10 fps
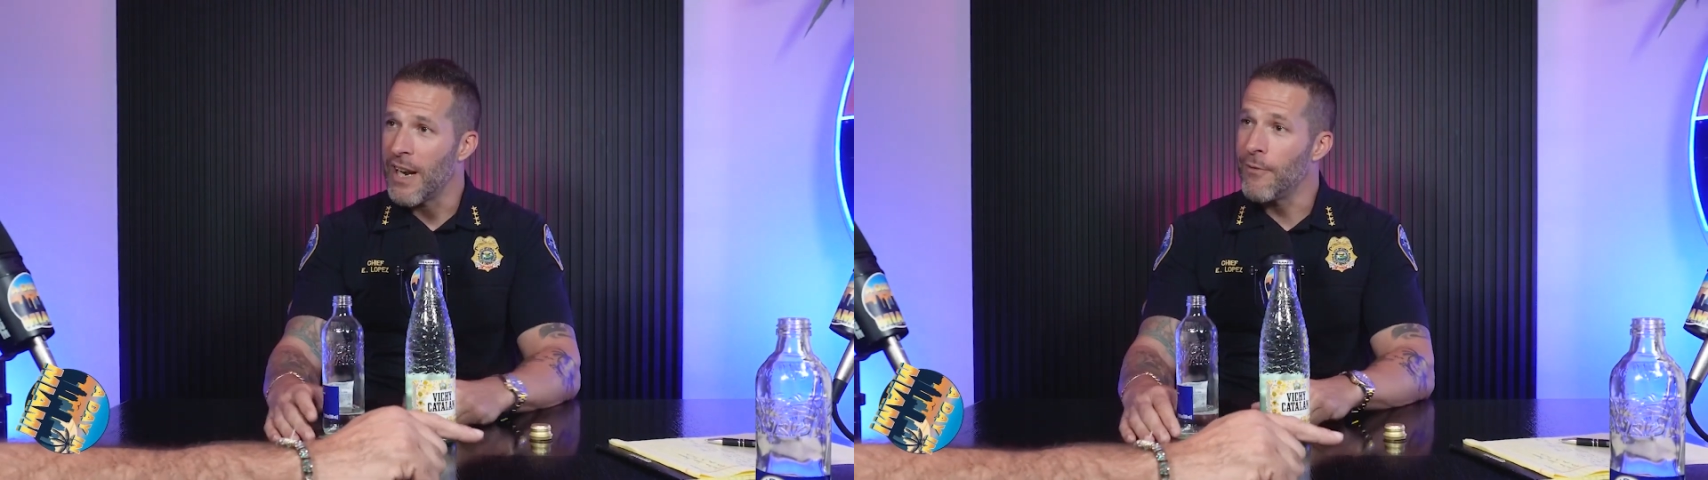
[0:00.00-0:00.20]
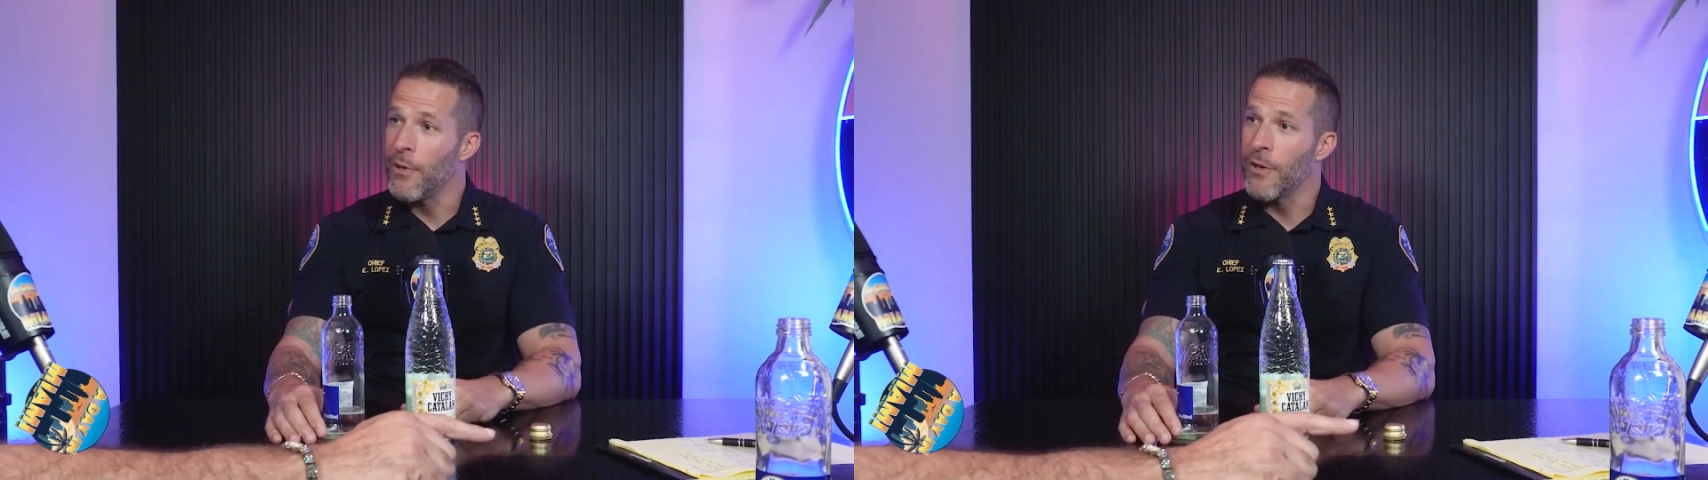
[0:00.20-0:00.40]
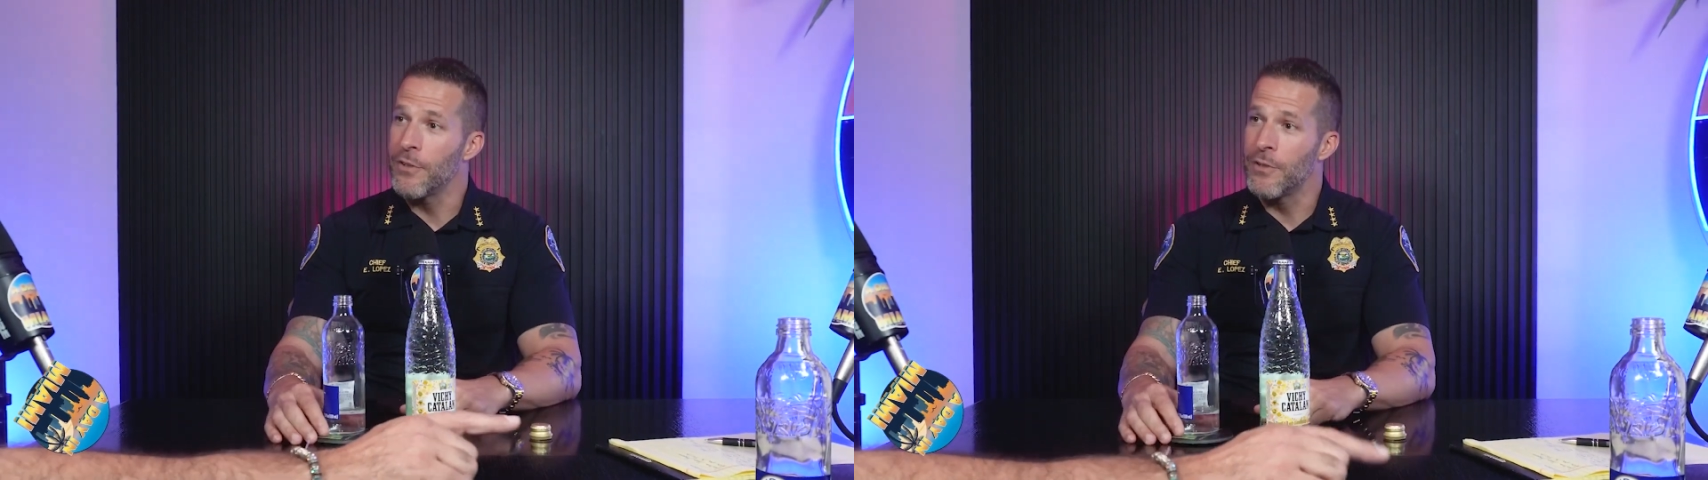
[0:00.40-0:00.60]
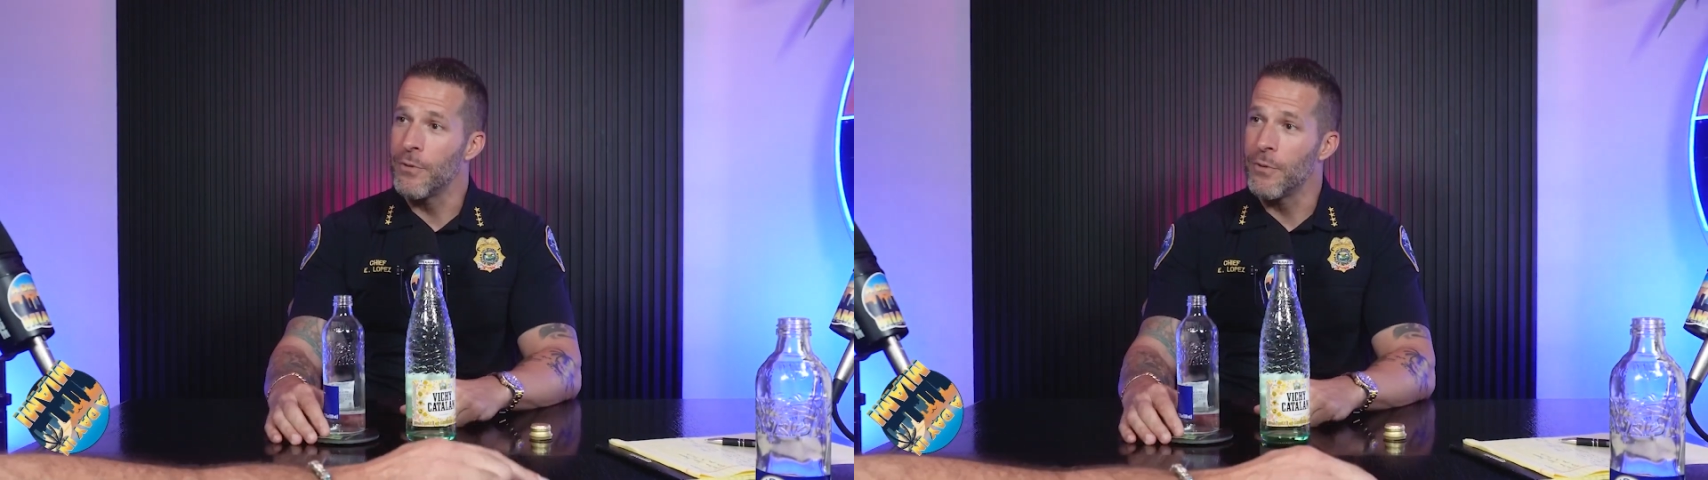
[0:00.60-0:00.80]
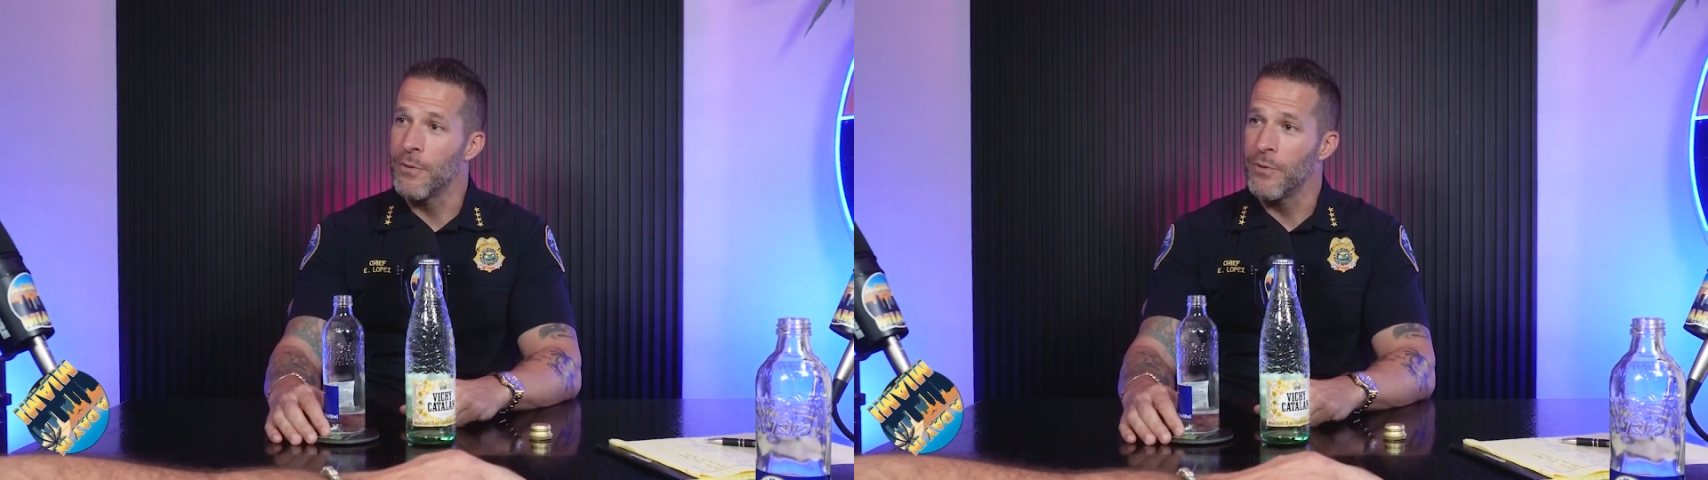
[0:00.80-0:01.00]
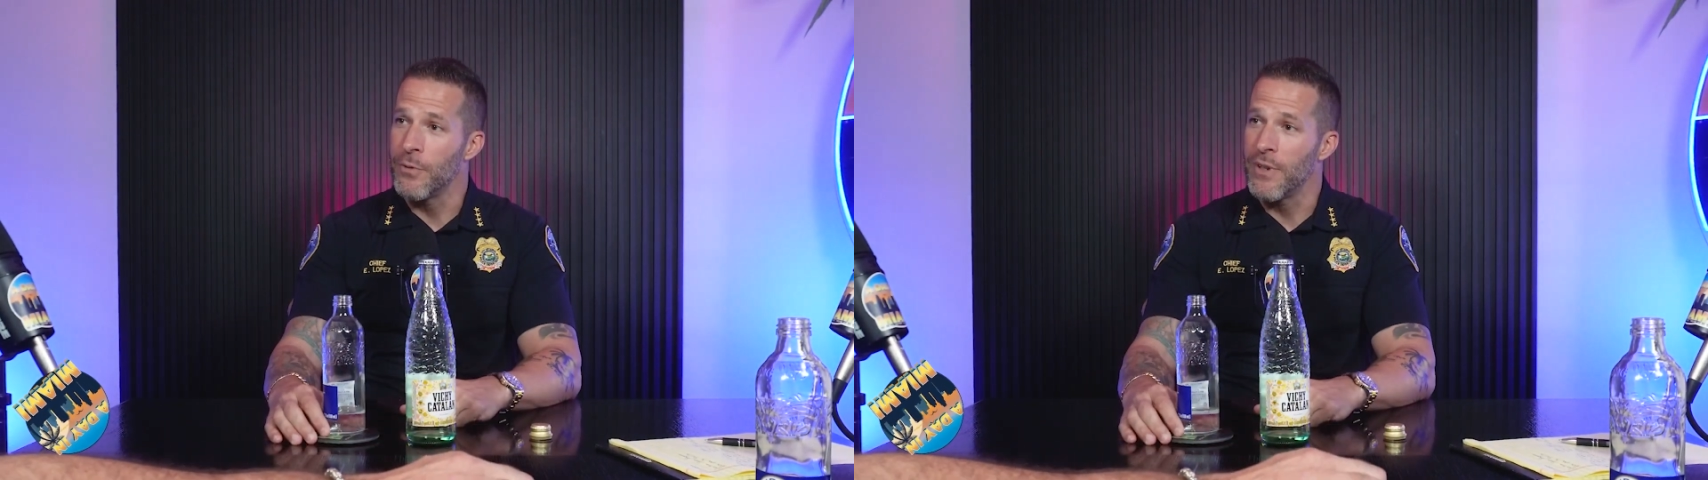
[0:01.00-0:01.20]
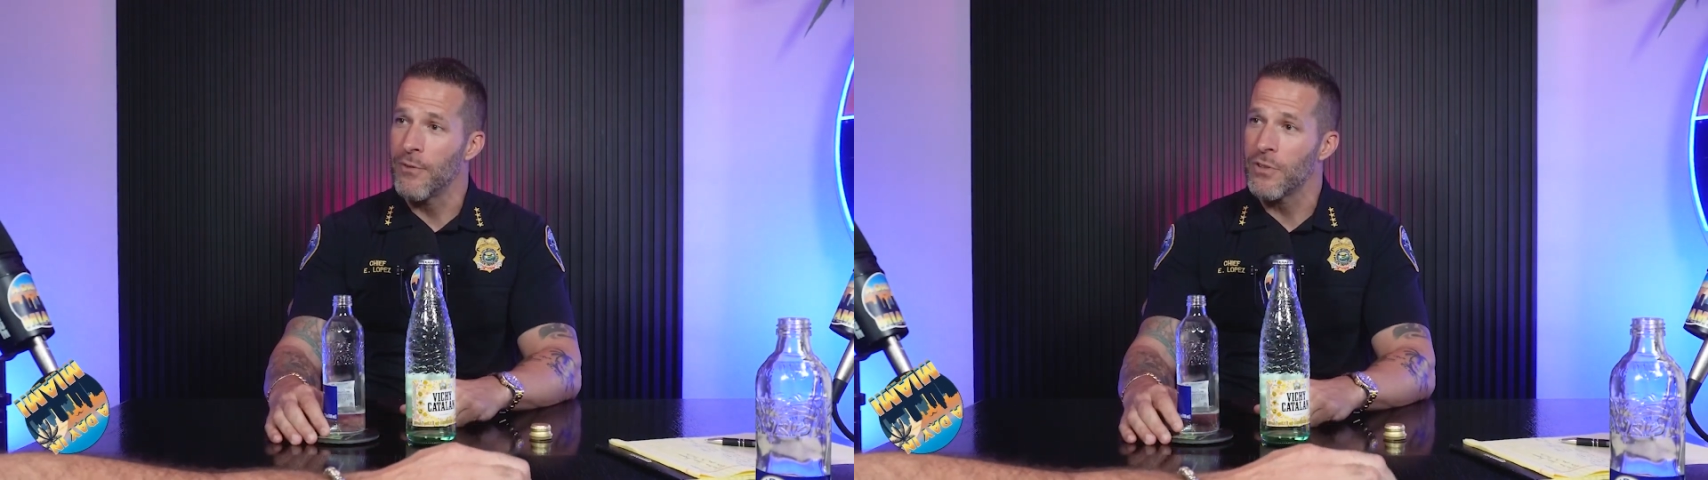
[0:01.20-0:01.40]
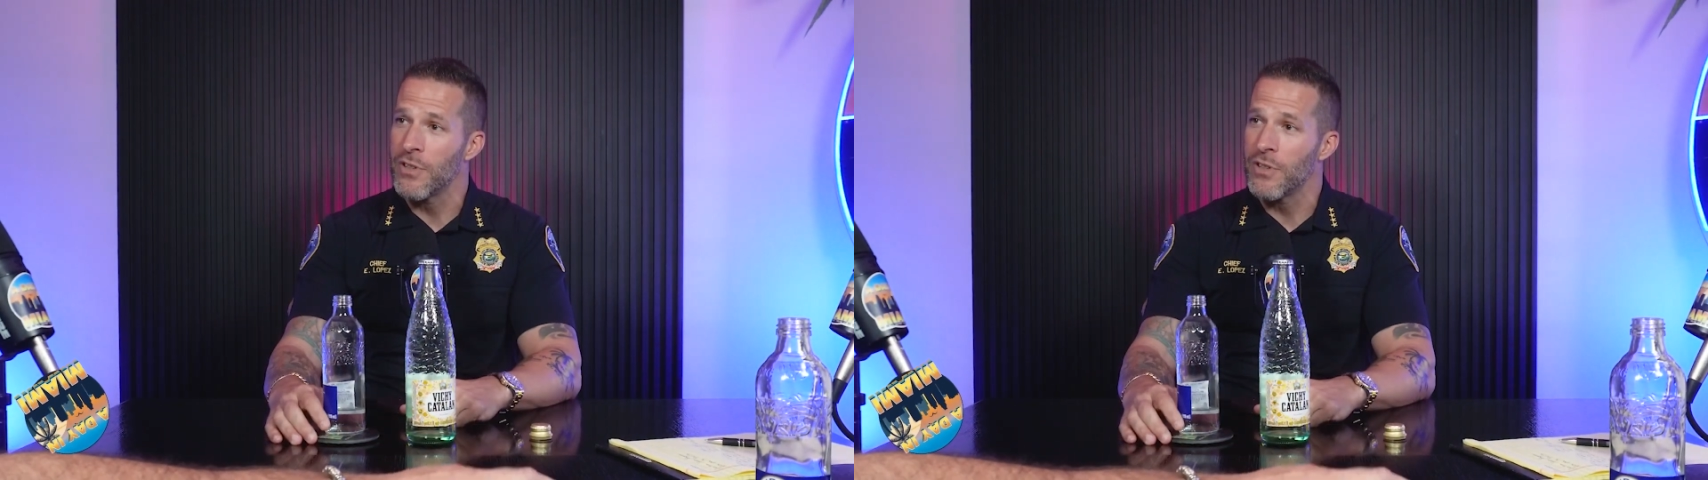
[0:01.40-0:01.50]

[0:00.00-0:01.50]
I've learned to never